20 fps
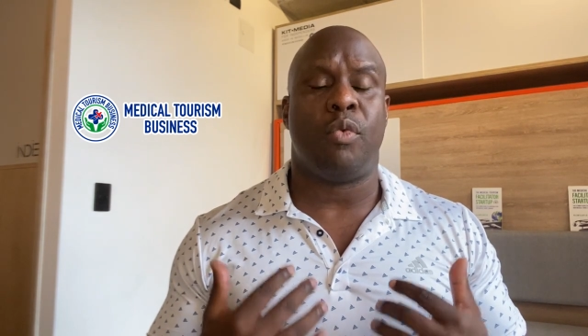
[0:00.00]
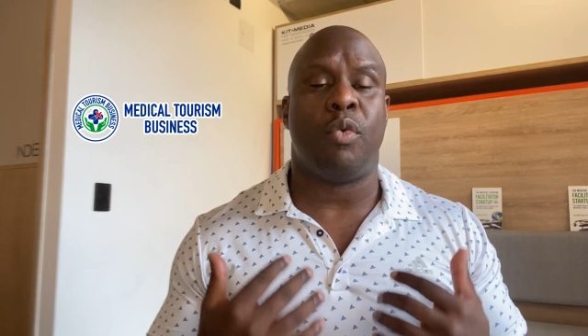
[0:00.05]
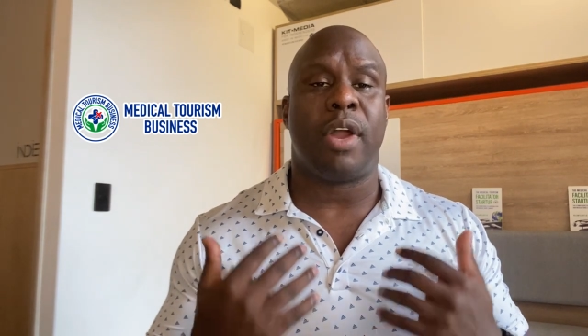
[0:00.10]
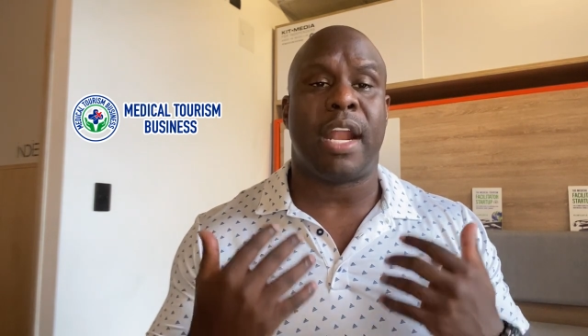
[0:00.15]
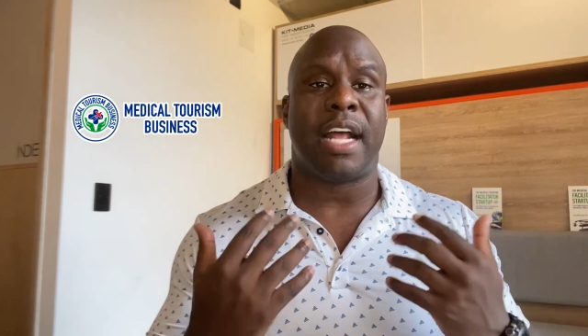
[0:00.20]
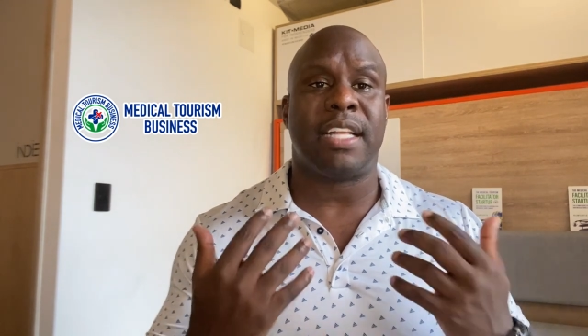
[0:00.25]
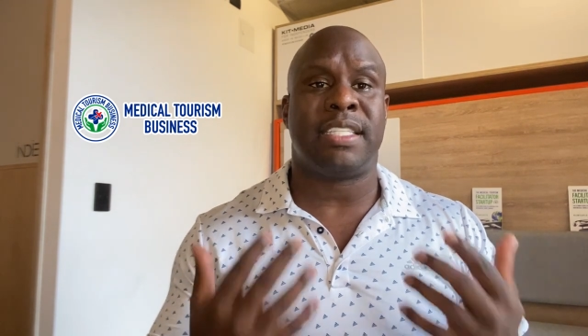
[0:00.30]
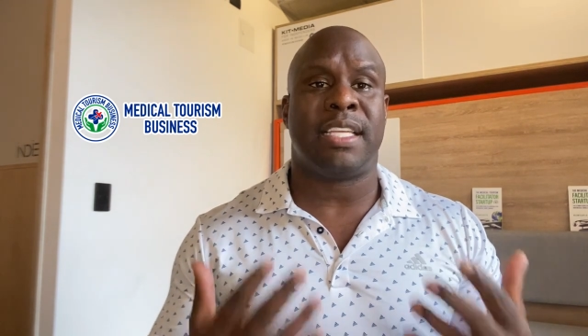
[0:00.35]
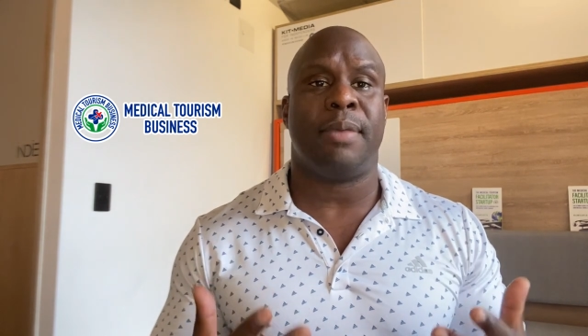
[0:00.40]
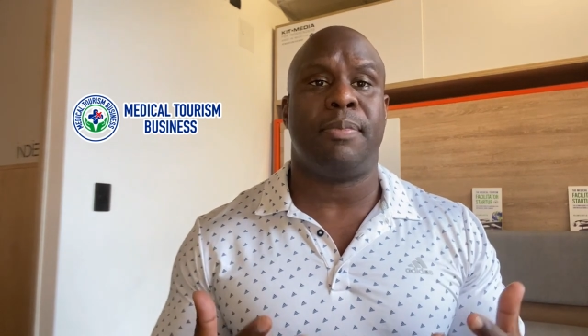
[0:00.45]
what
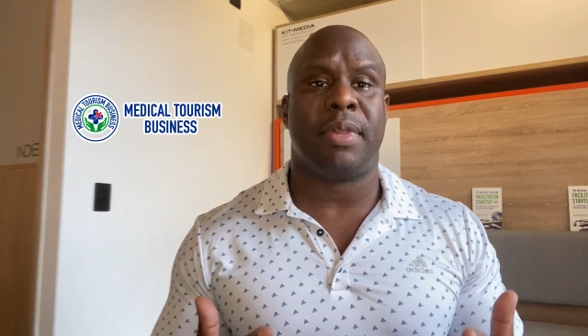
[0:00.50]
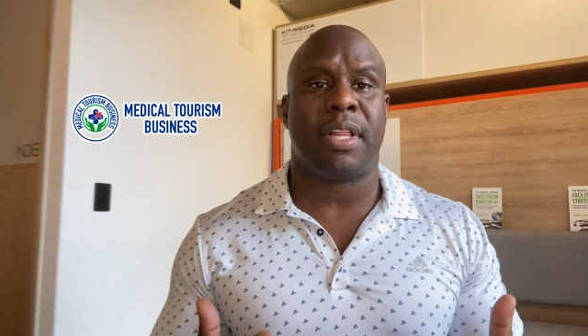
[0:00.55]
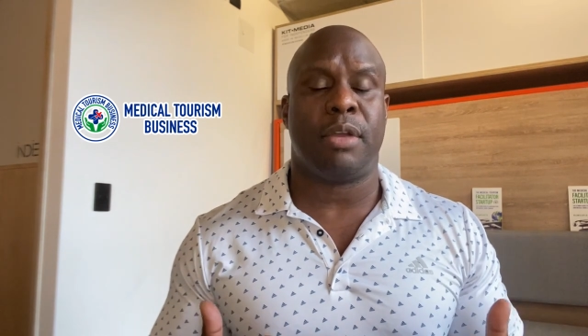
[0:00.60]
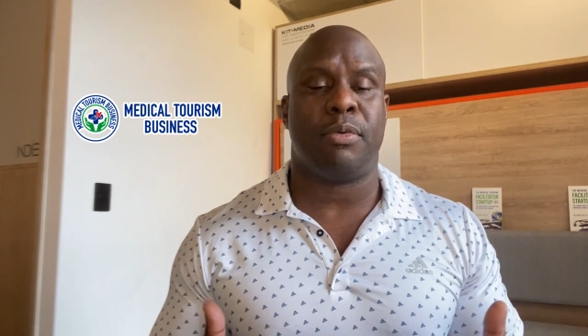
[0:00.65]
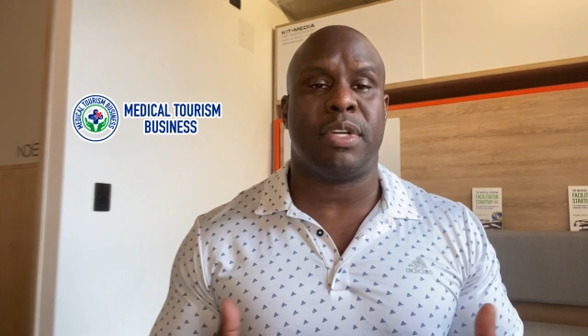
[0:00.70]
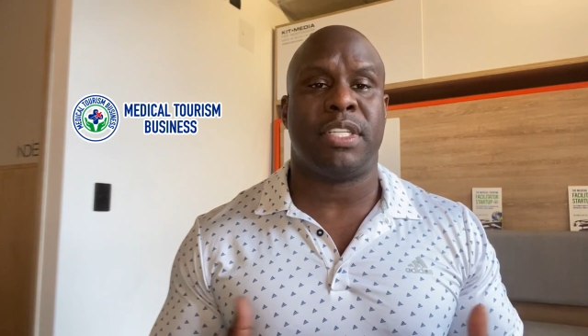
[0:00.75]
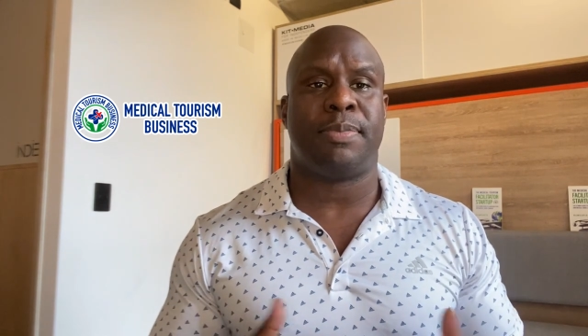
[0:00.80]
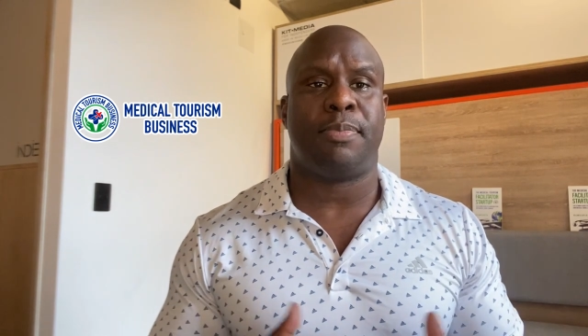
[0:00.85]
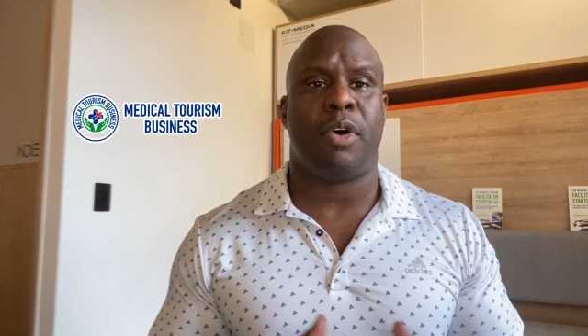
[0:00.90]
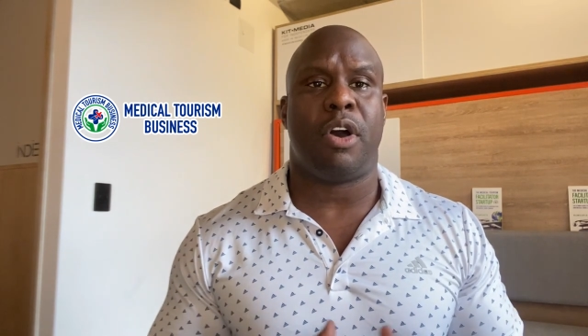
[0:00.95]
I typically
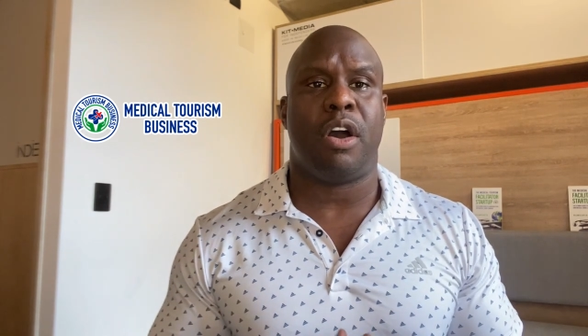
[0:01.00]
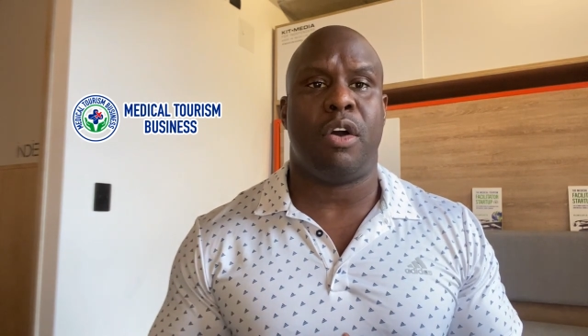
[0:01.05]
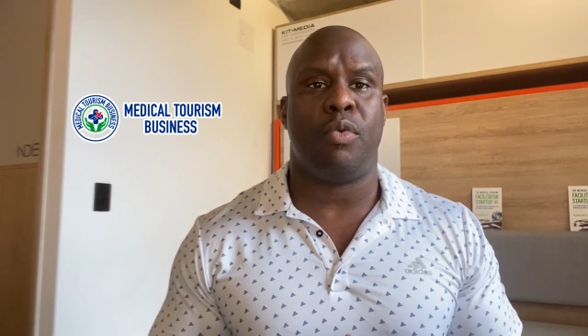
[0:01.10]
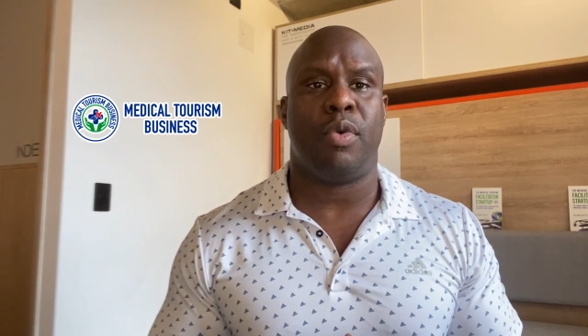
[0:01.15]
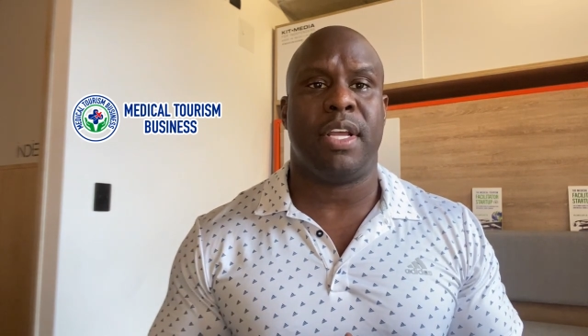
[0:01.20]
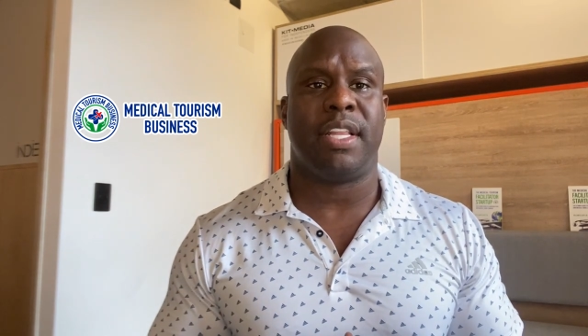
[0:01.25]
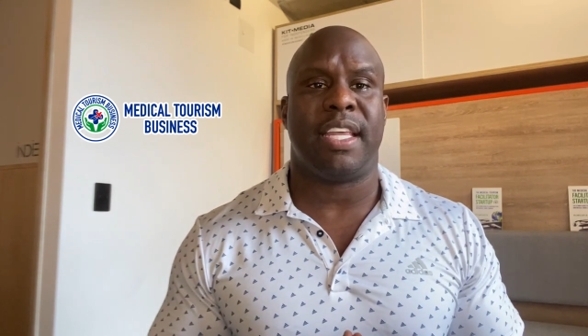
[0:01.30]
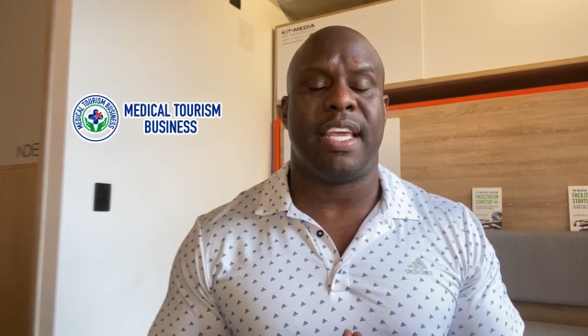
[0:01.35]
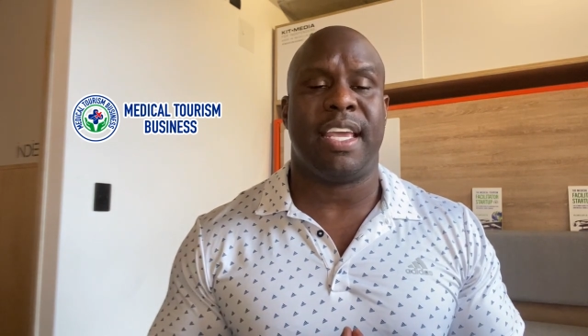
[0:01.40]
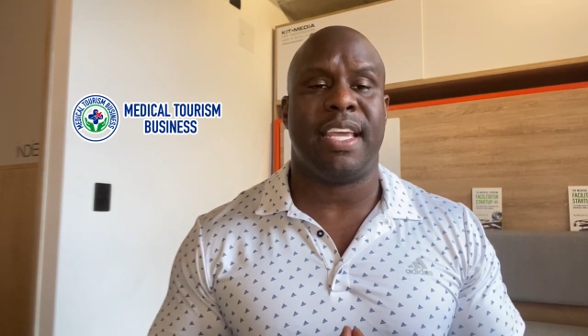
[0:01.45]
respond
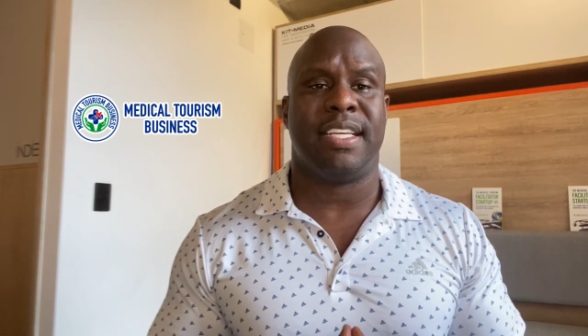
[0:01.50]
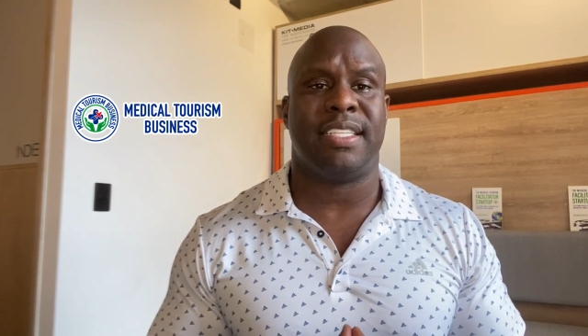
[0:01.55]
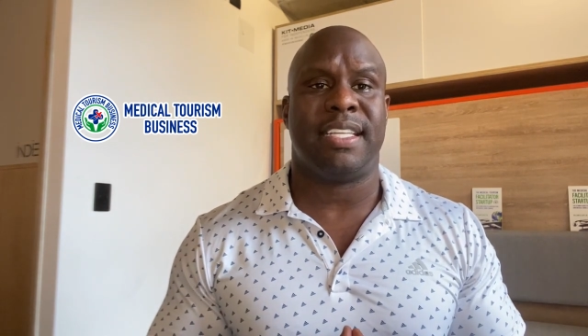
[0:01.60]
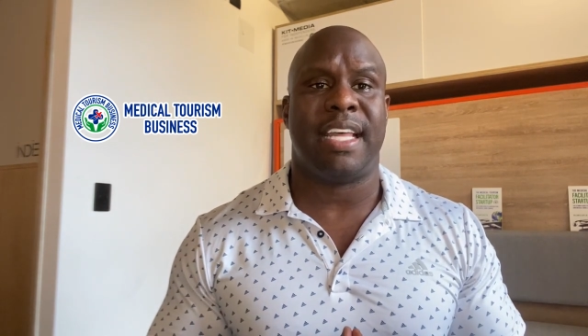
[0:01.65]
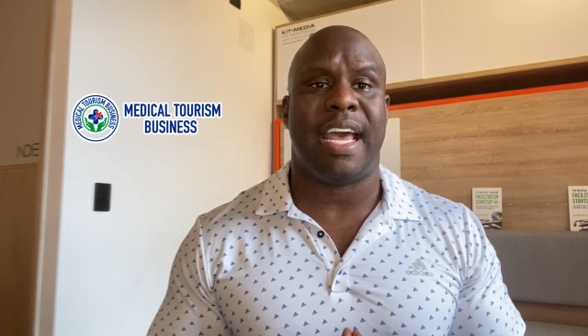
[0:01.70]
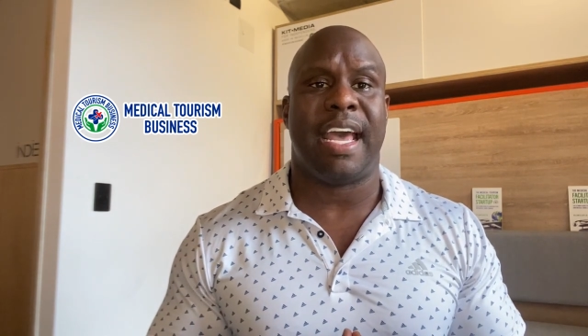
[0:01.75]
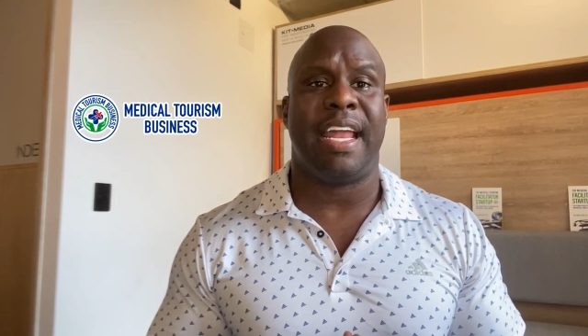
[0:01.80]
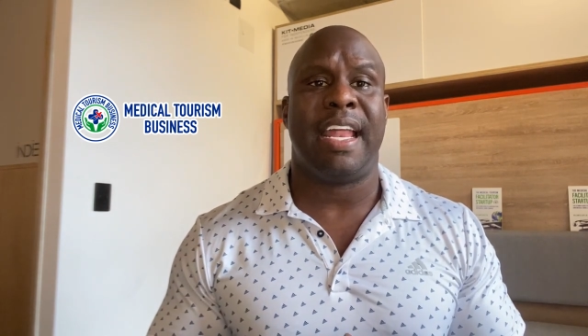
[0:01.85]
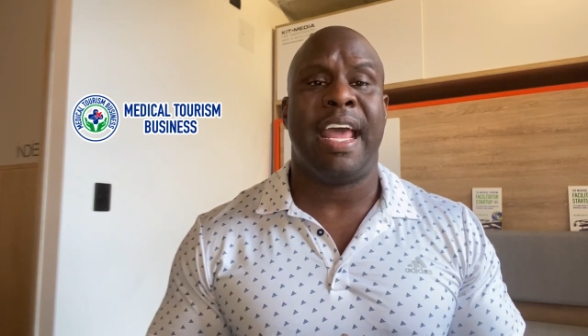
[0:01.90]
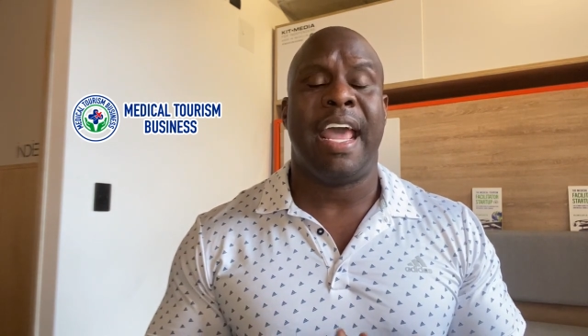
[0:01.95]
with is
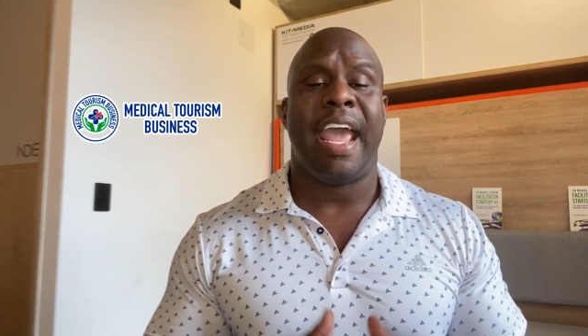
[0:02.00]
that